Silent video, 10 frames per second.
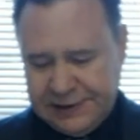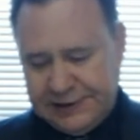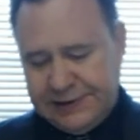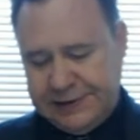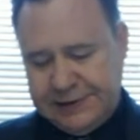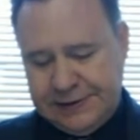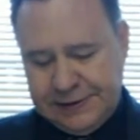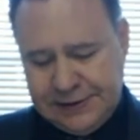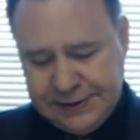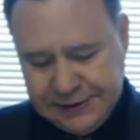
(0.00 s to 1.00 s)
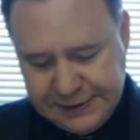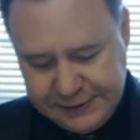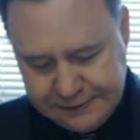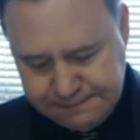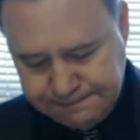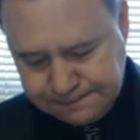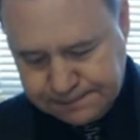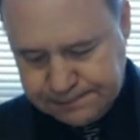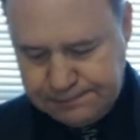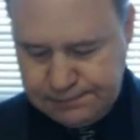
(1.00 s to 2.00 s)

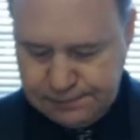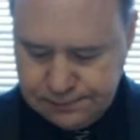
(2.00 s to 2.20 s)
No one is speaking in this clip.